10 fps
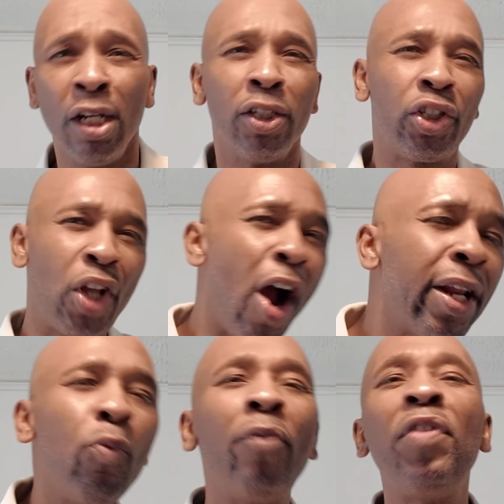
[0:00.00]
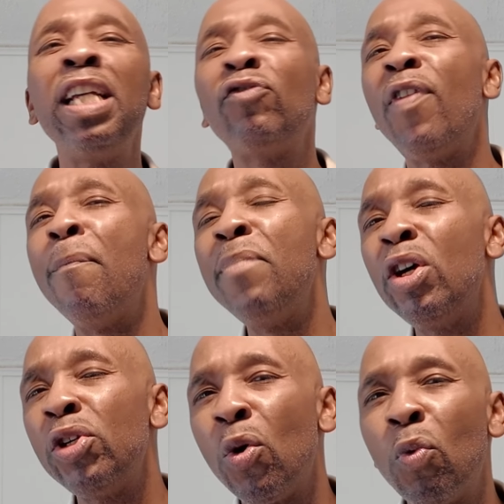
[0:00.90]
Starting with these
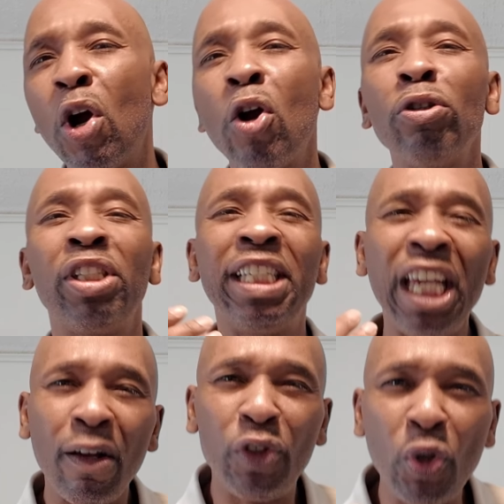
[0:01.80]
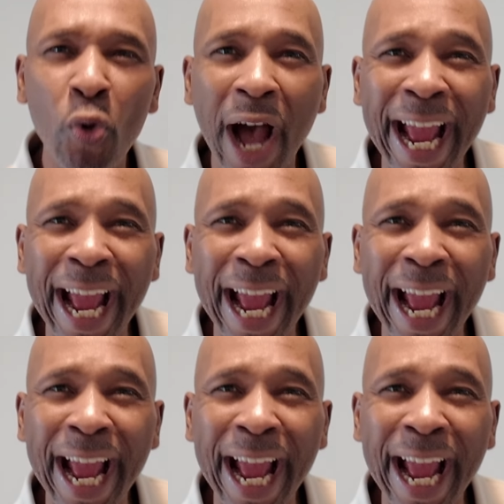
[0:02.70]
familiar words gives you